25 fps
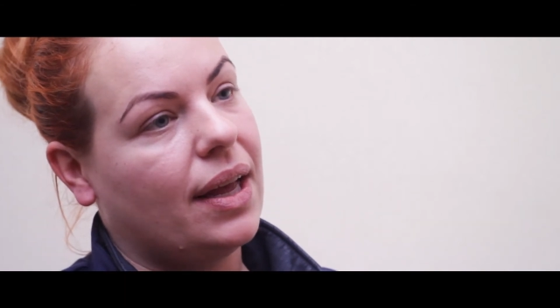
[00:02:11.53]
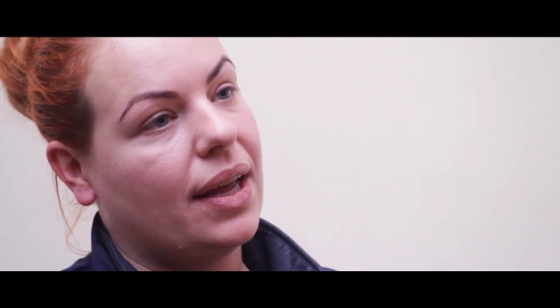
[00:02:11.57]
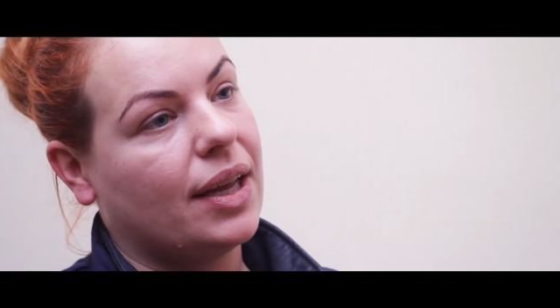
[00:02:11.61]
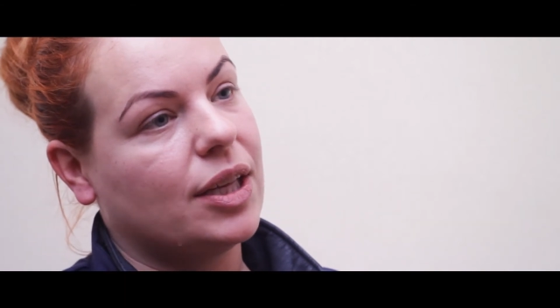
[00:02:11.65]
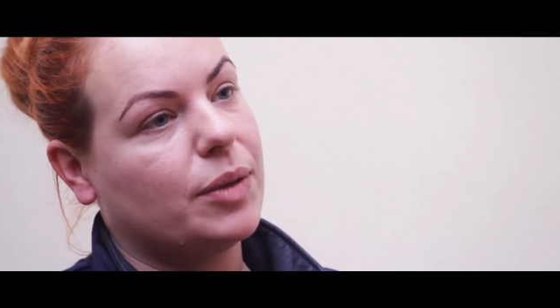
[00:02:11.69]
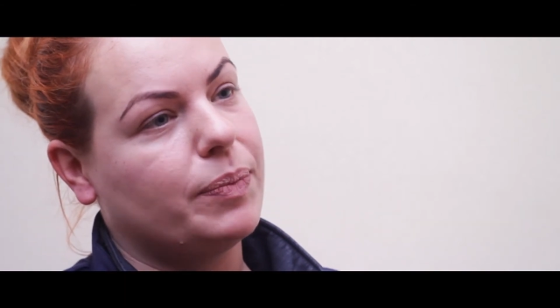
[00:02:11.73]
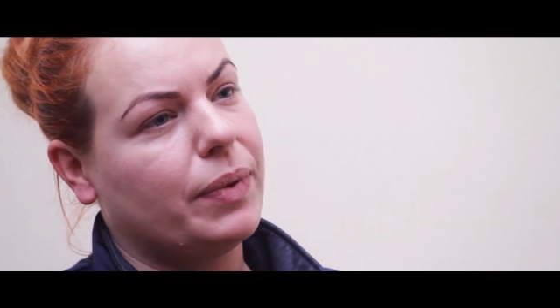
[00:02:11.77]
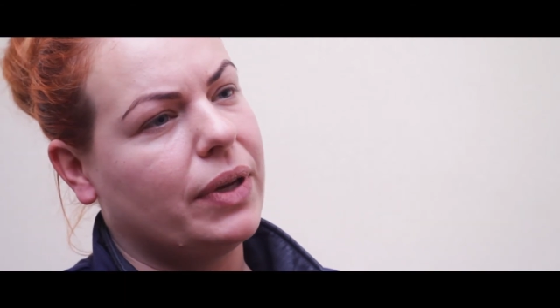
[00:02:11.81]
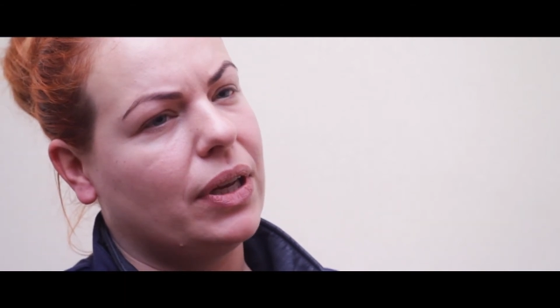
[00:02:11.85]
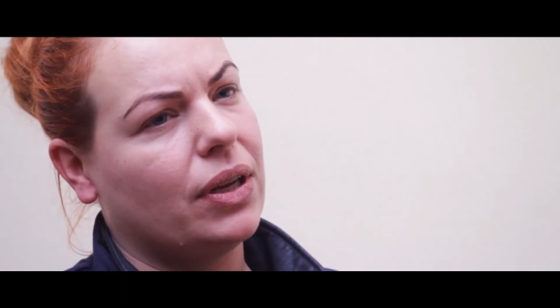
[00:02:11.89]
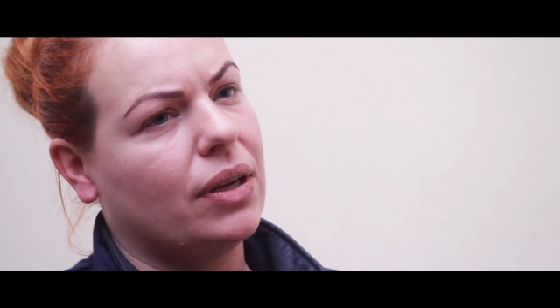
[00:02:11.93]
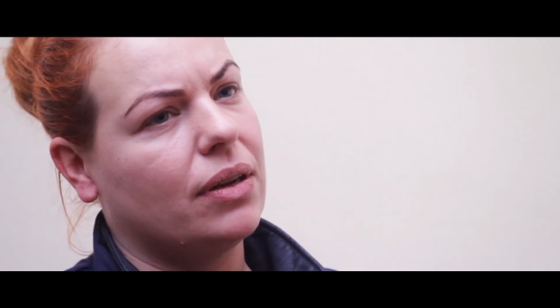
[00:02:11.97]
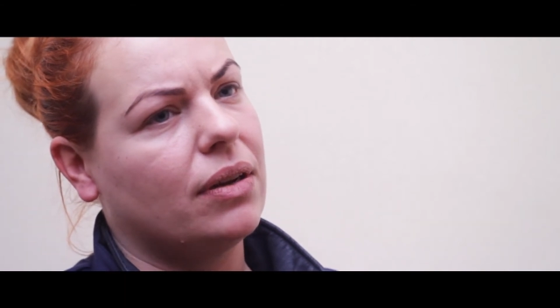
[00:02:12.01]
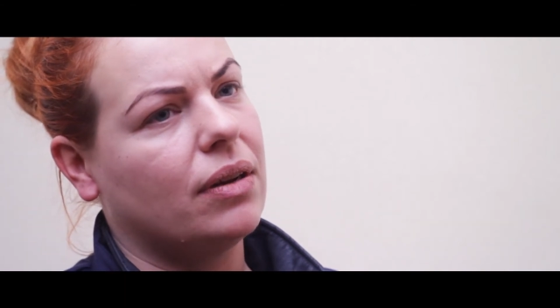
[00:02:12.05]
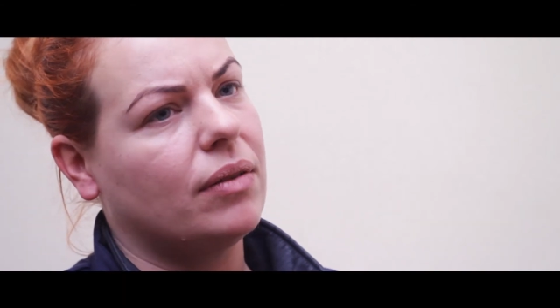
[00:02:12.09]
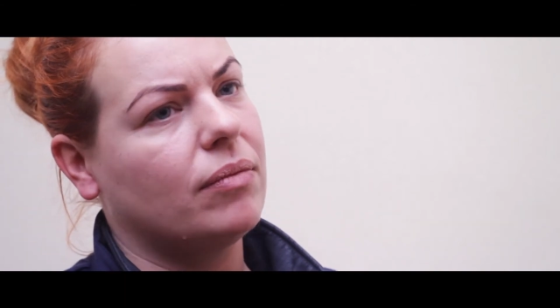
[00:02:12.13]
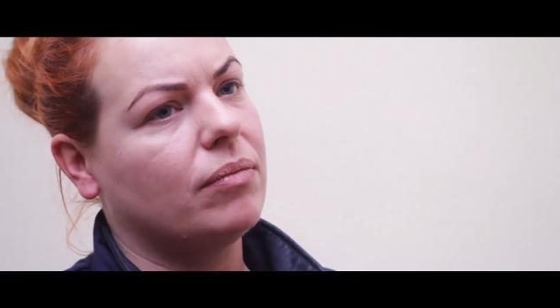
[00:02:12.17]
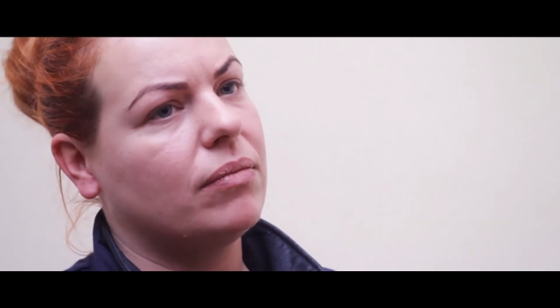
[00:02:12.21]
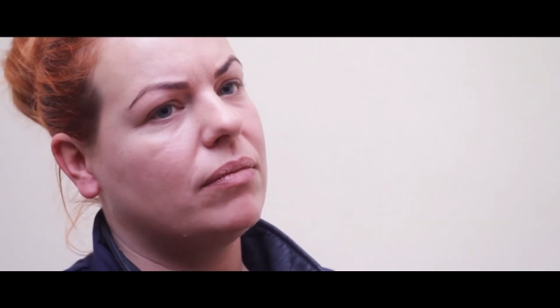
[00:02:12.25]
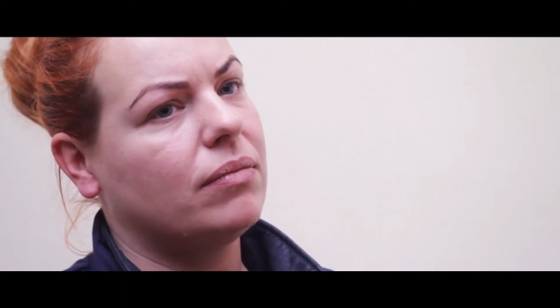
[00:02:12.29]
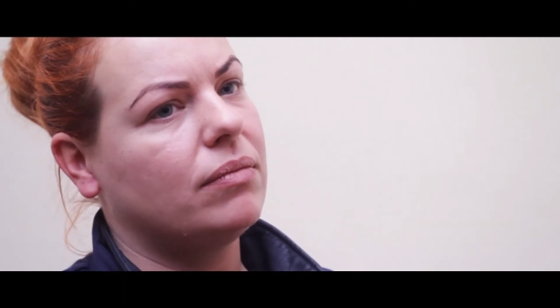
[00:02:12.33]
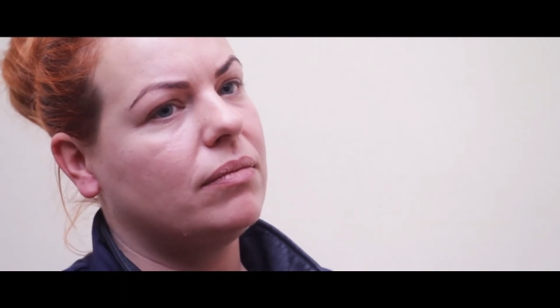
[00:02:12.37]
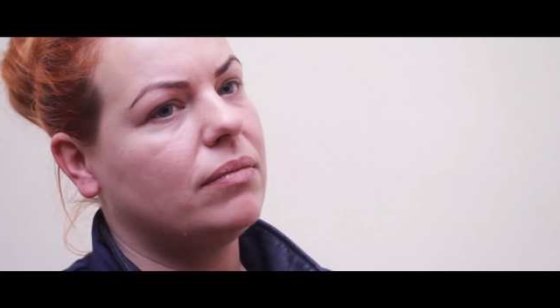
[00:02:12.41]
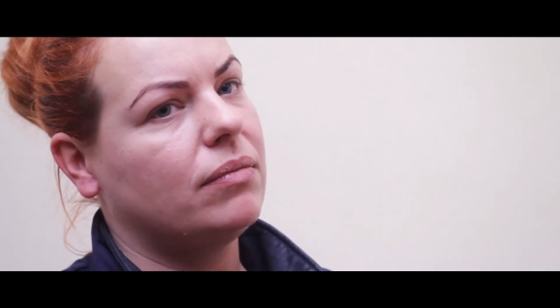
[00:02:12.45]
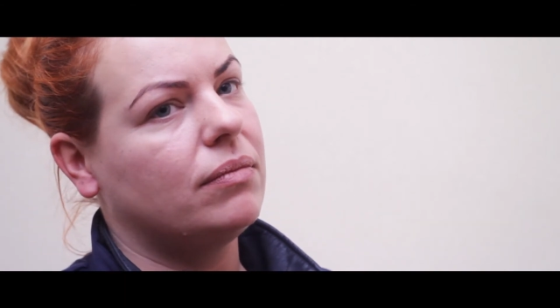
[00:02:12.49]
it's
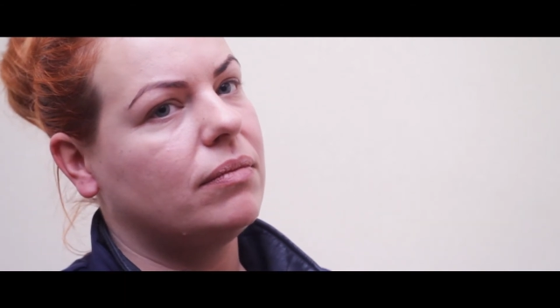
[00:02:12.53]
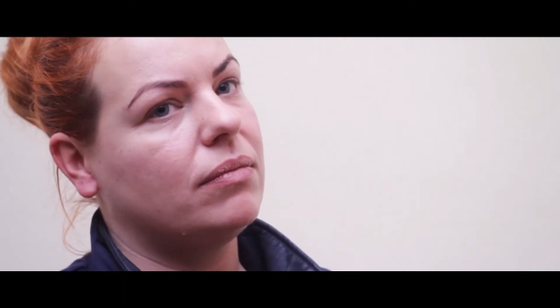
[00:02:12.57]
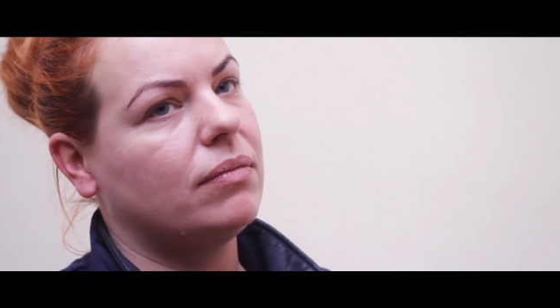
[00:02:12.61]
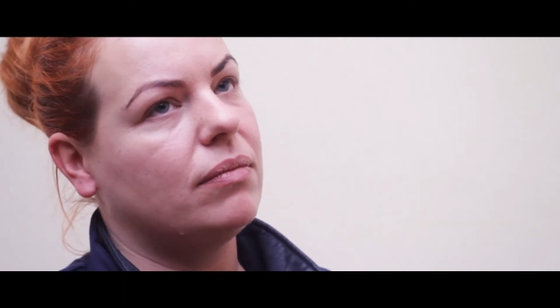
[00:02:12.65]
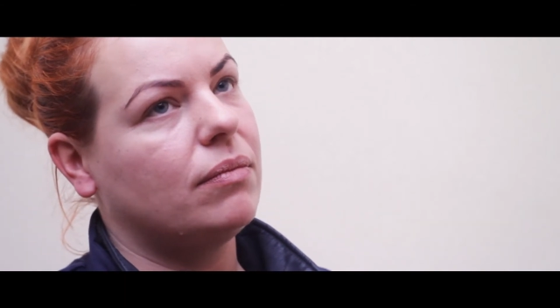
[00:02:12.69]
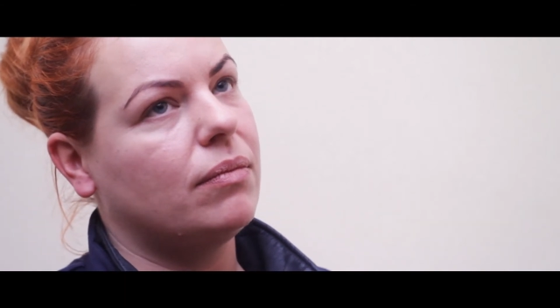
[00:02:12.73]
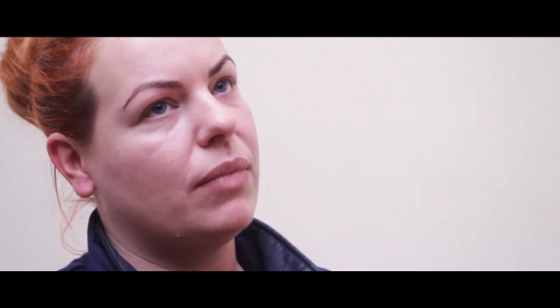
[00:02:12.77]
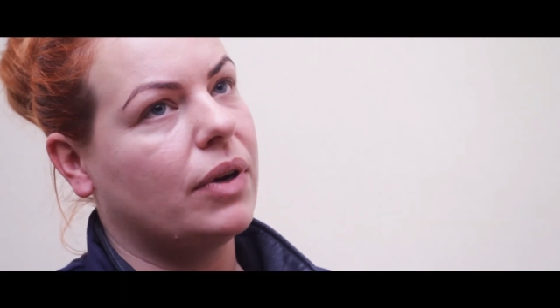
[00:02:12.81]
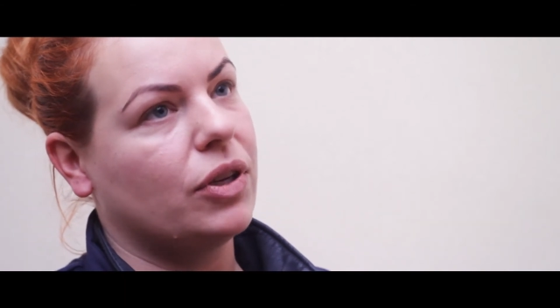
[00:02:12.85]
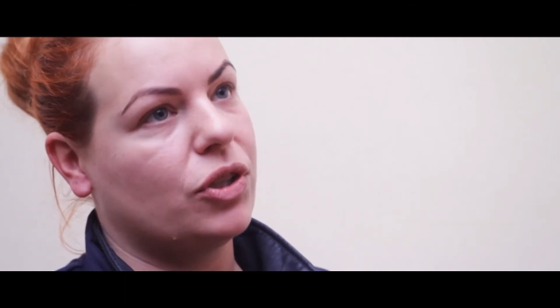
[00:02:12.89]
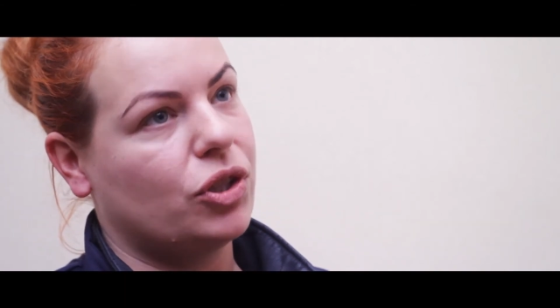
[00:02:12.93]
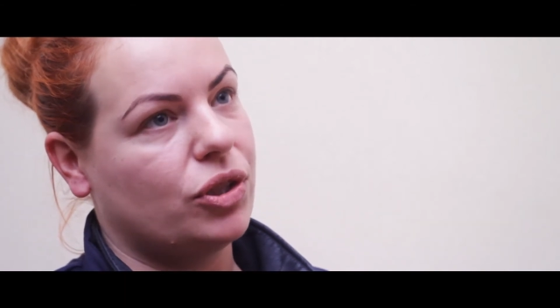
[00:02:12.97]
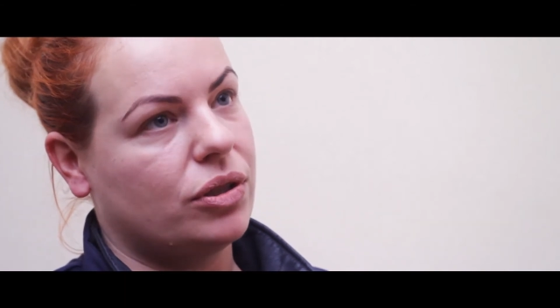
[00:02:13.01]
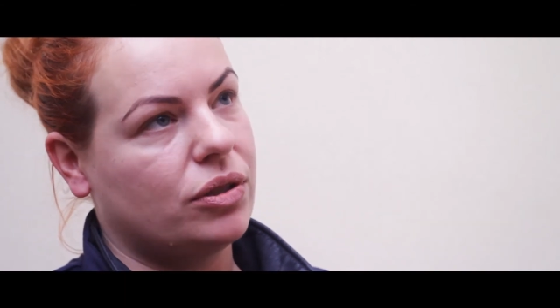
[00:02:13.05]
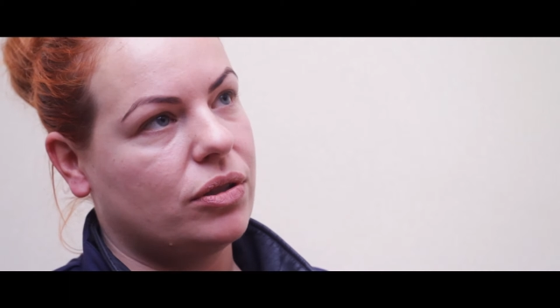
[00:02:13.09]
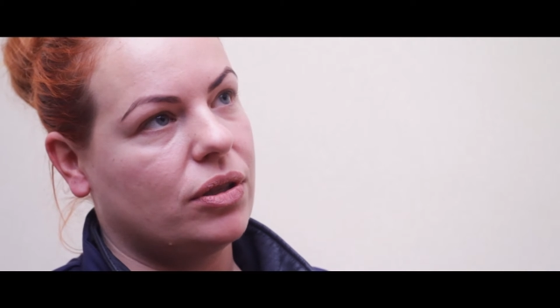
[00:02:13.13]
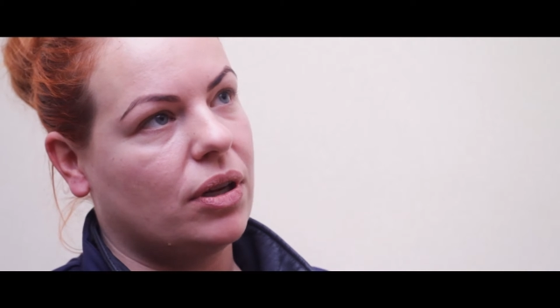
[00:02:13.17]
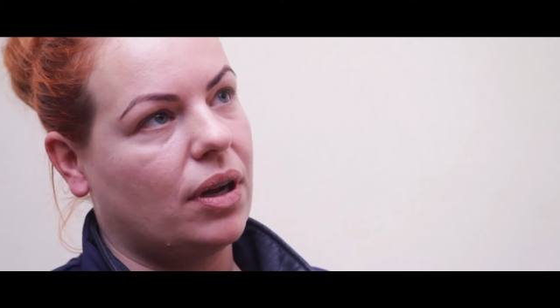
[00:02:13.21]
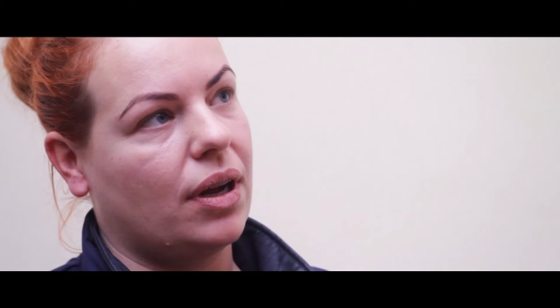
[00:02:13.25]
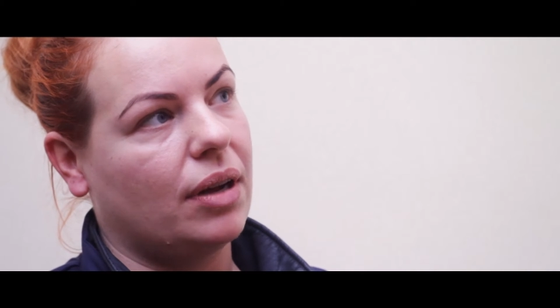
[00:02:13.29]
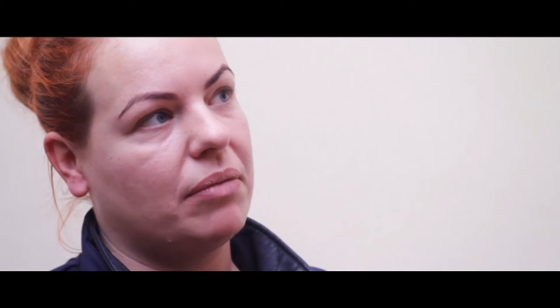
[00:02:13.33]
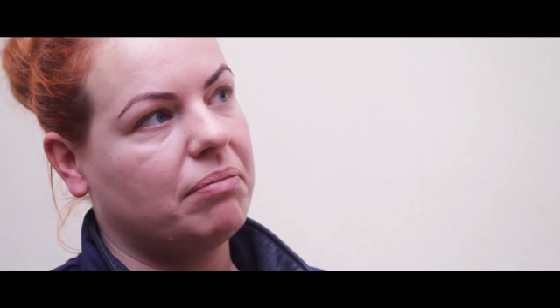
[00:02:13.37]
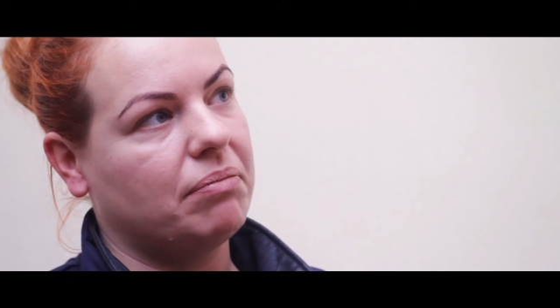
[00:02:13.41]
been much